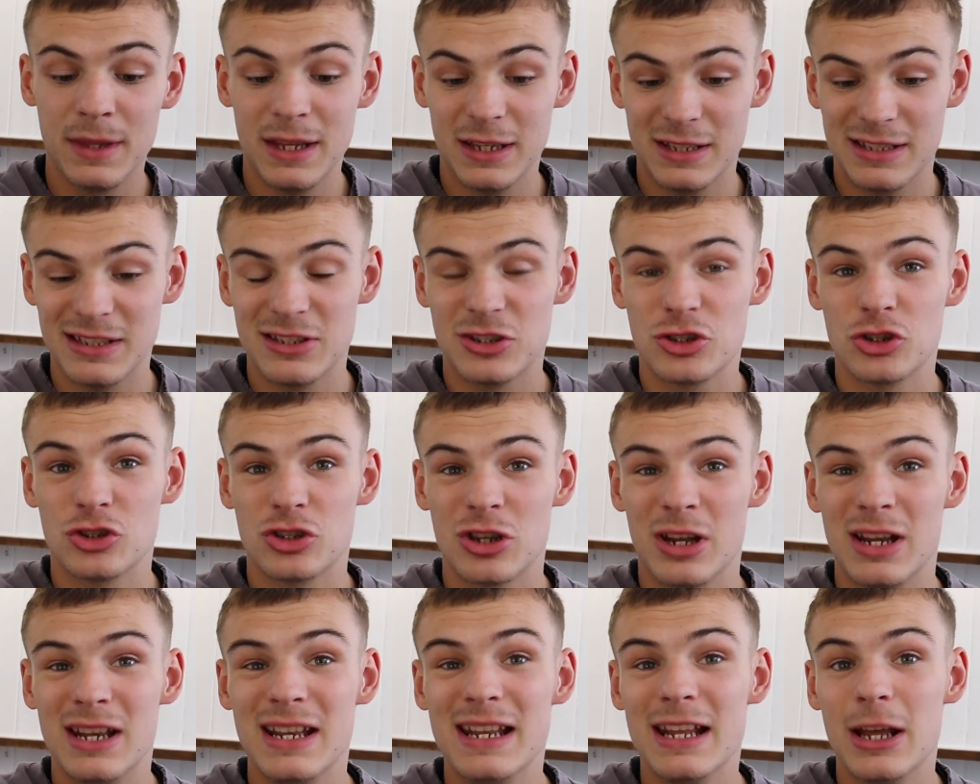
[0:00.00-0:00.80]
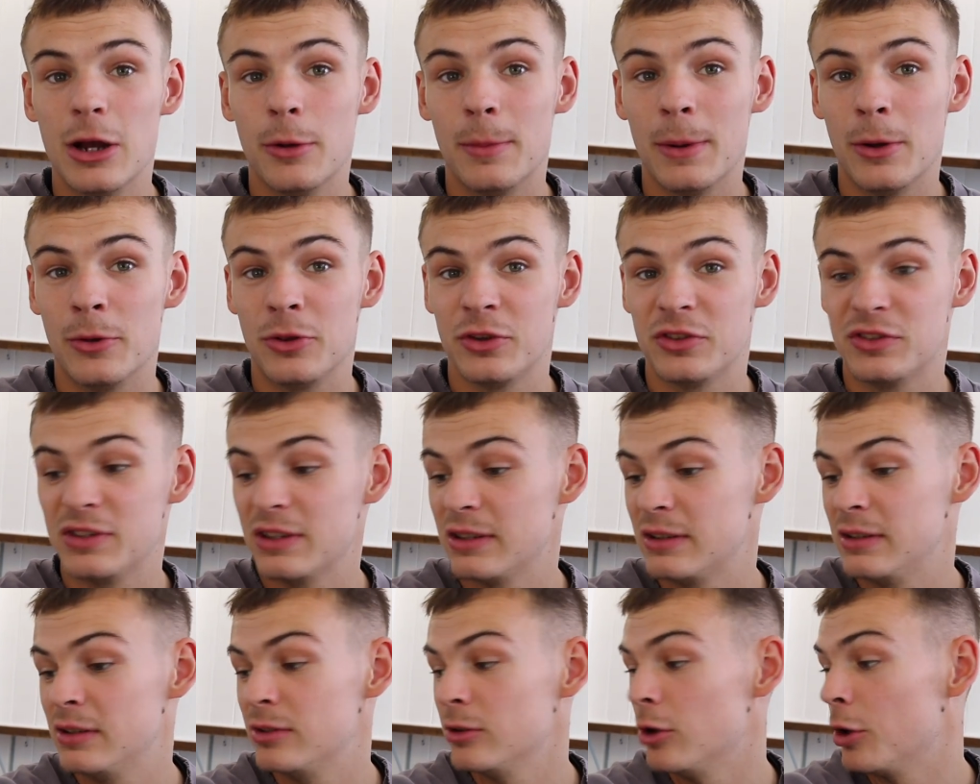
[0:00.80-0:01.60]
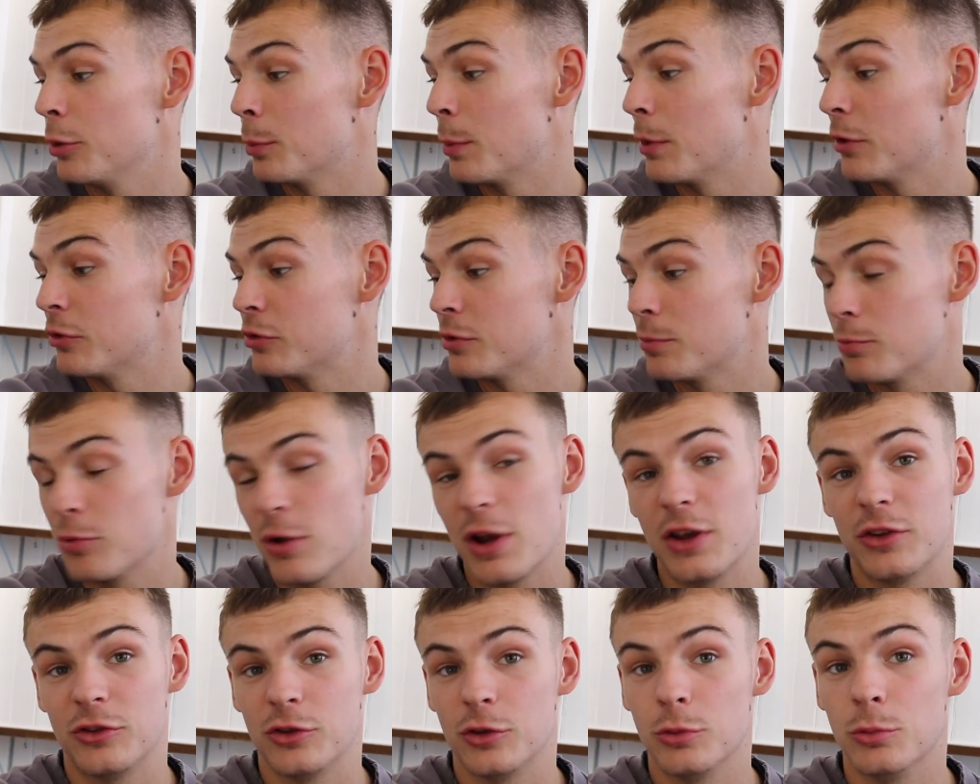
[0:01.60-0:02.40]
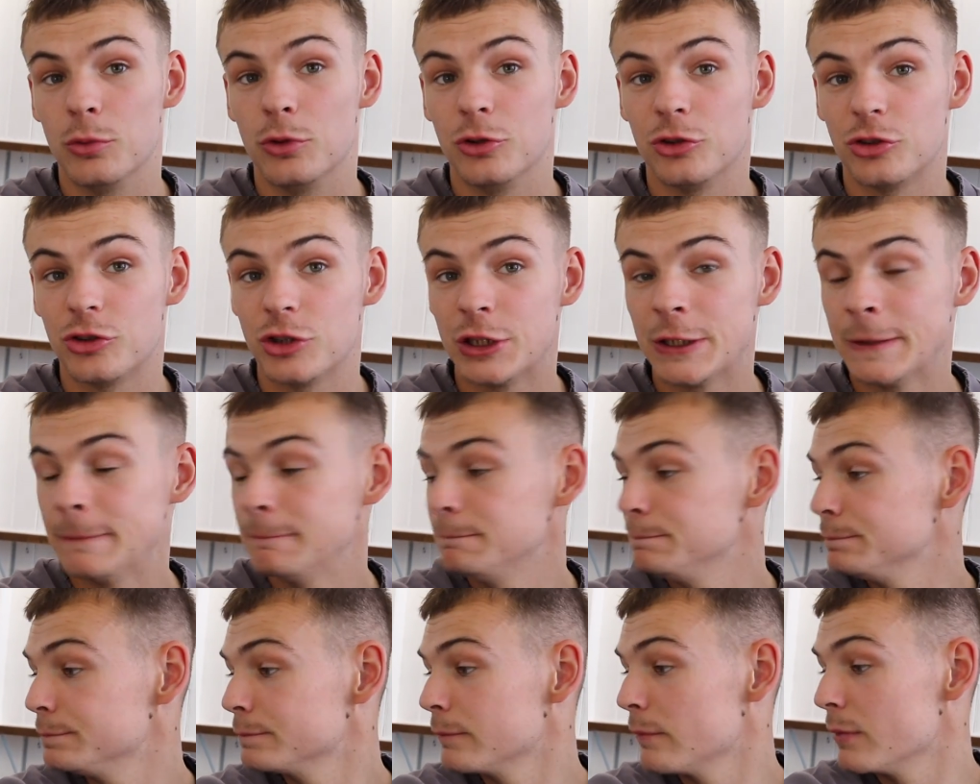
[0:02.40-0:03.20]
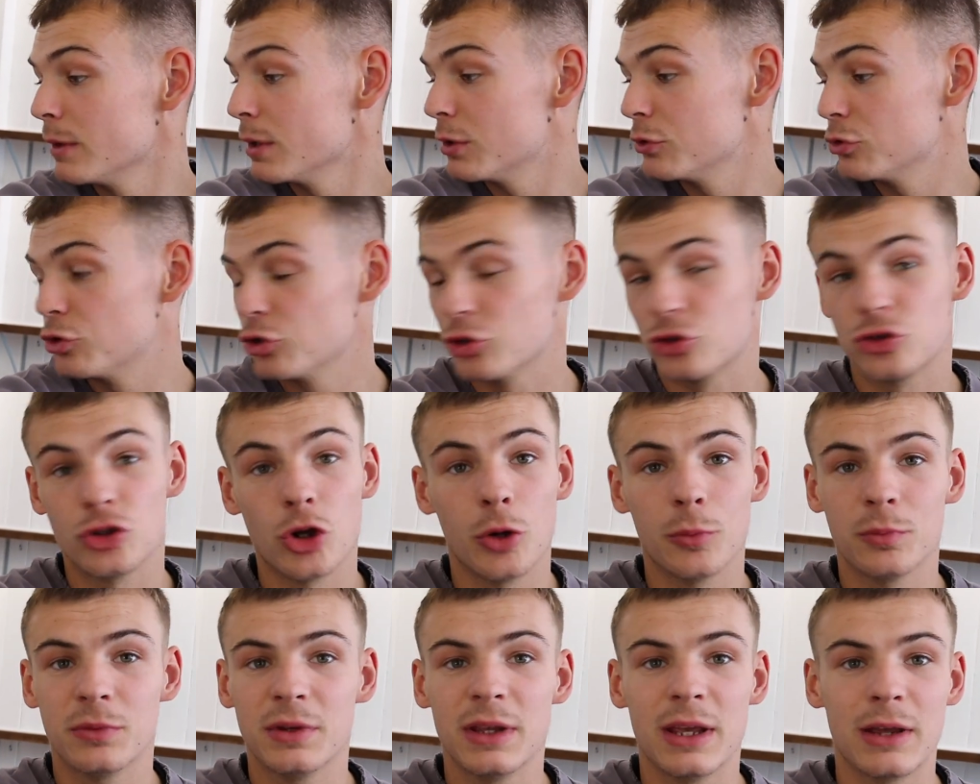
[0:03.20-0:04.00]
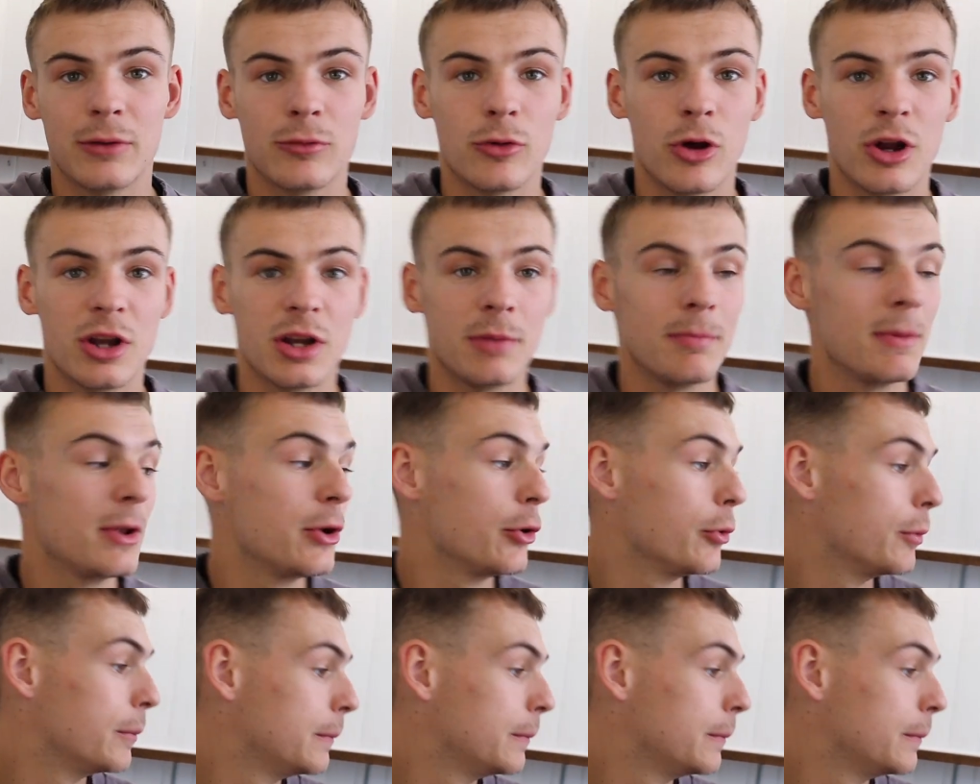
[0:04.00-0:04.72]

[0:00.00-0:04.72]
This is just a little bit on the sickly side, whereas the pretzel was just top tier right in the middle.